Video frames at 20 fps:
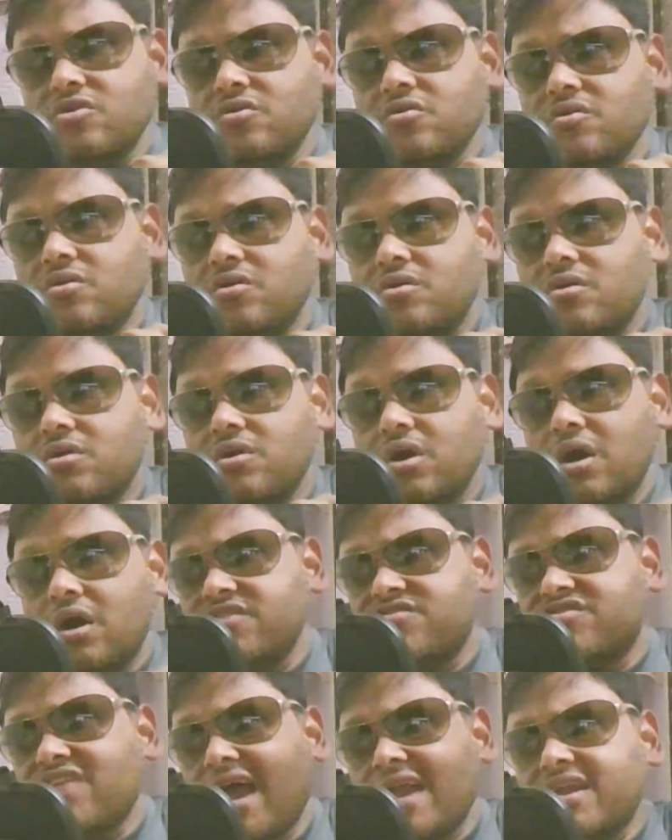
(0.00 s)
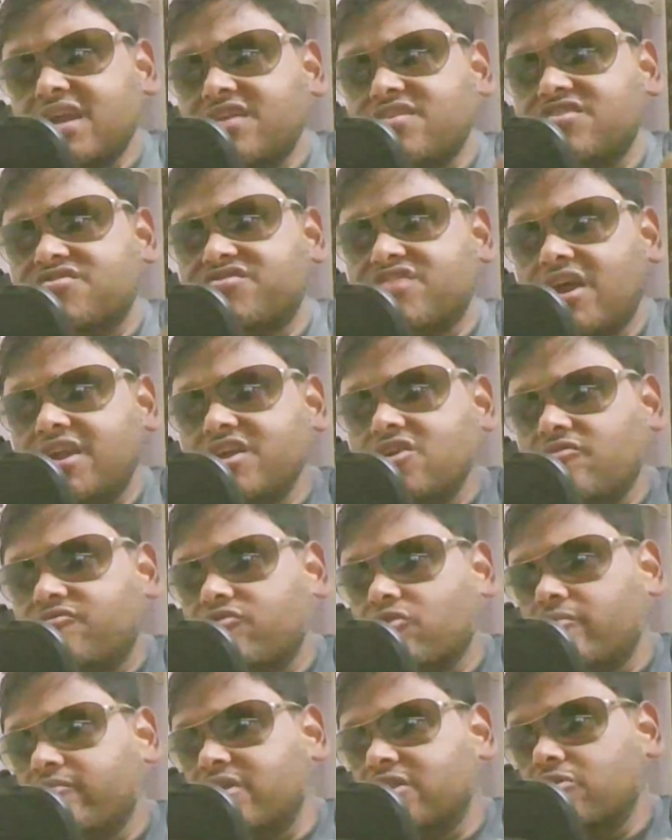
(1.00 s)
So when he started the study
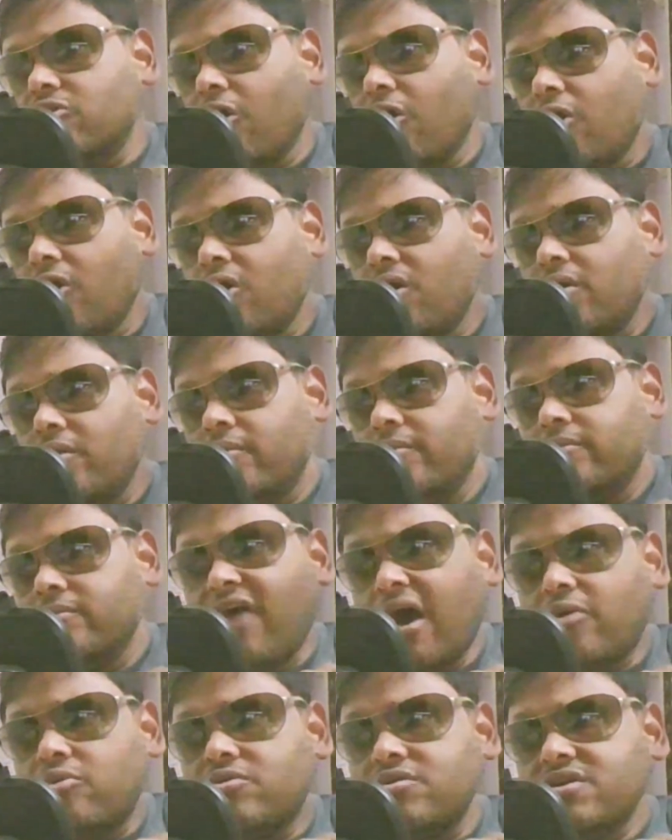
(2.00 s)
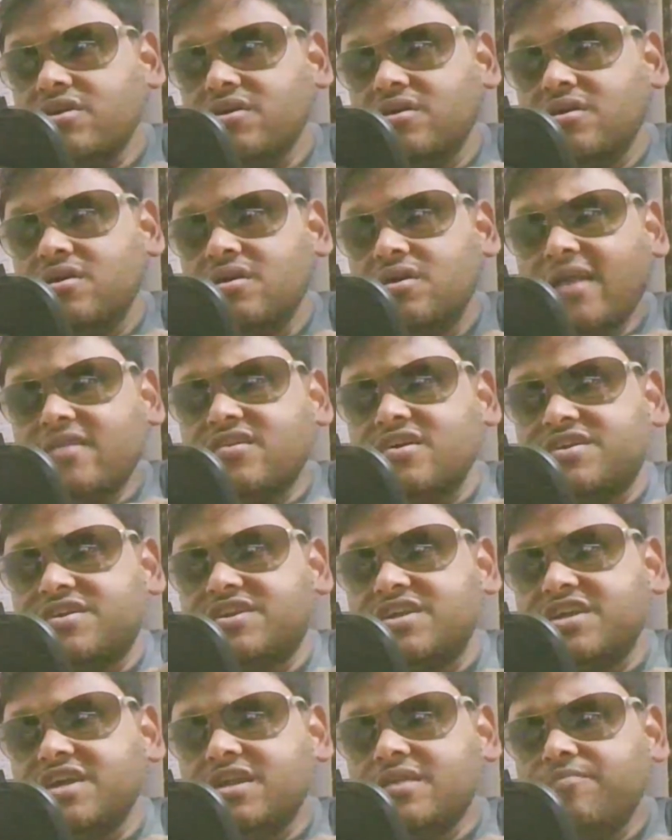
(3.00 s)
of Roman law, he found that
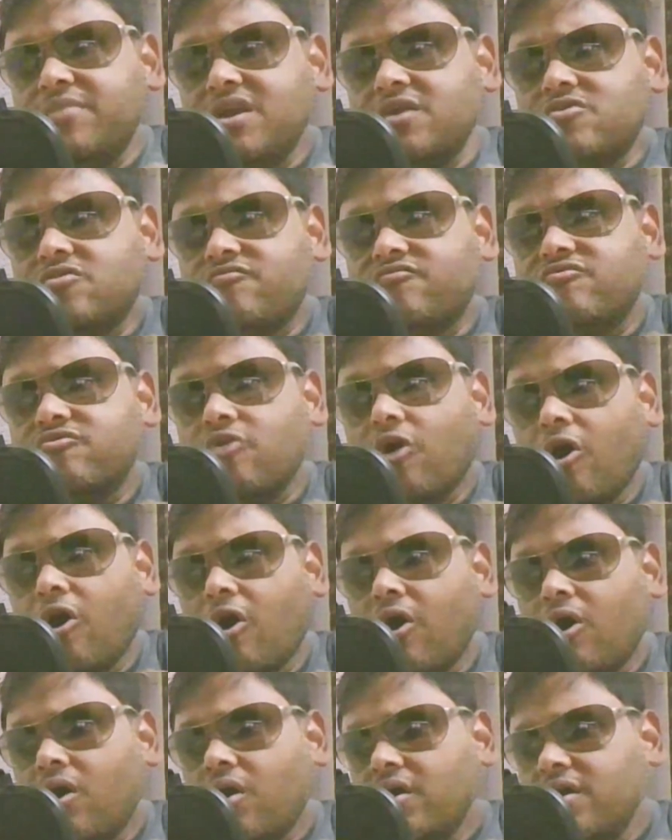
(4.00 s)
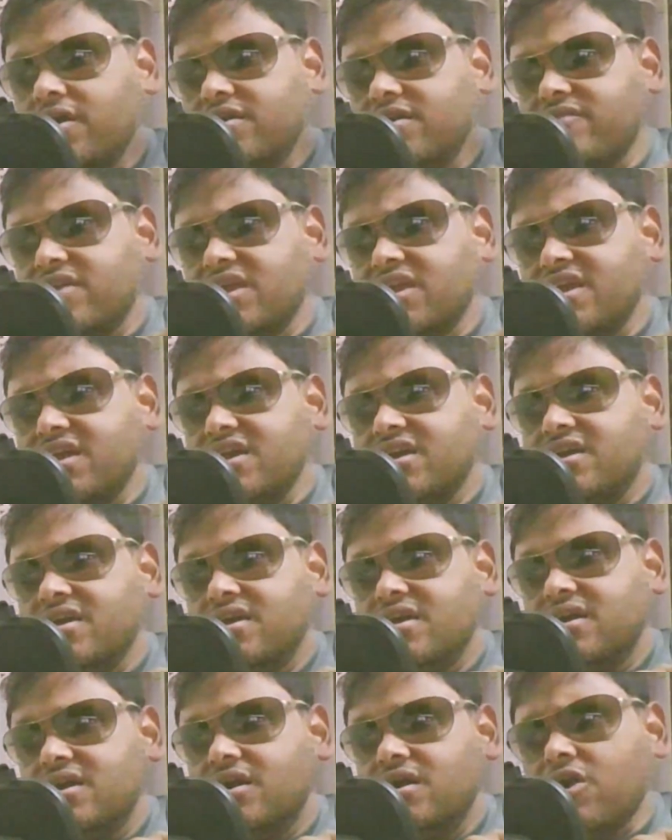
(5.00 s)
the treatment of law is a very
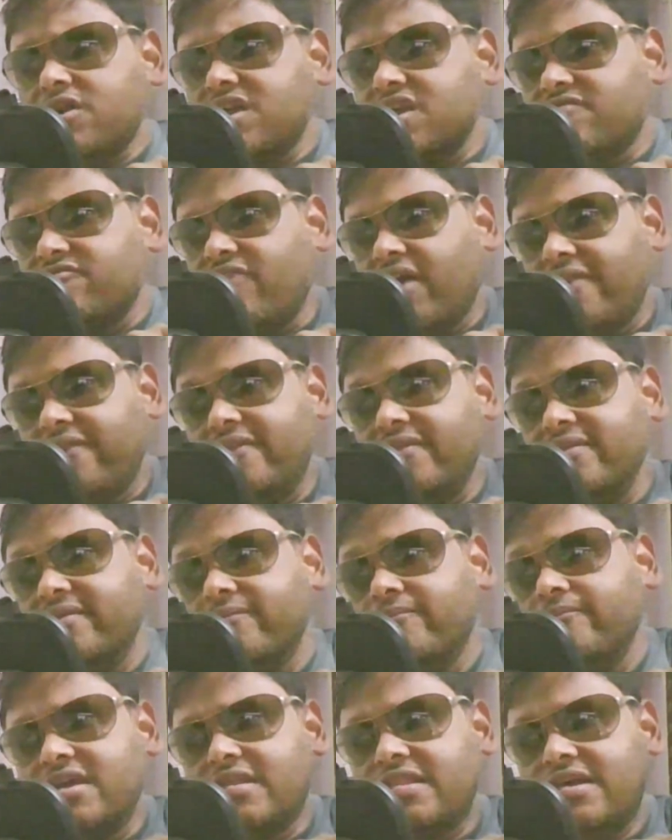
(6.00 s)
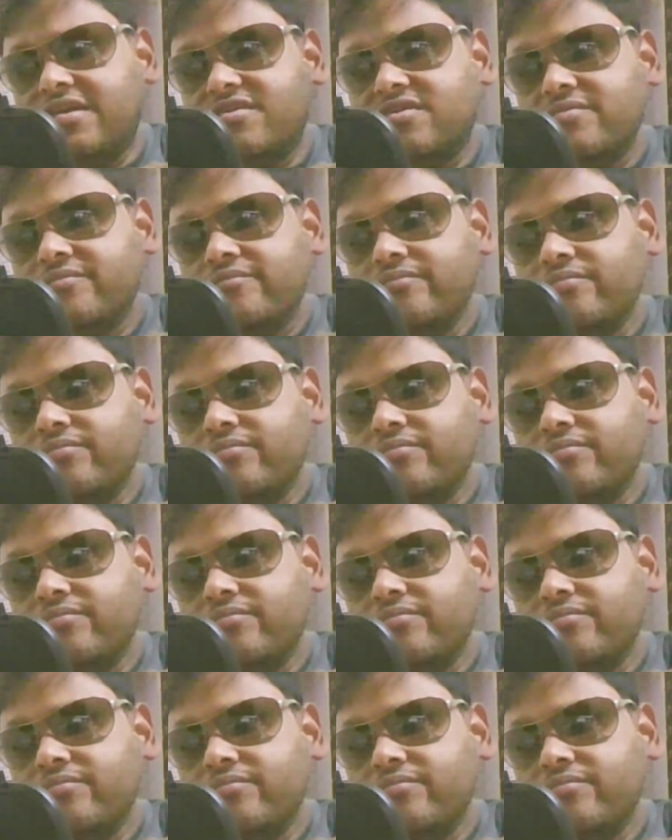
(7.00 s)
chaotic one in England.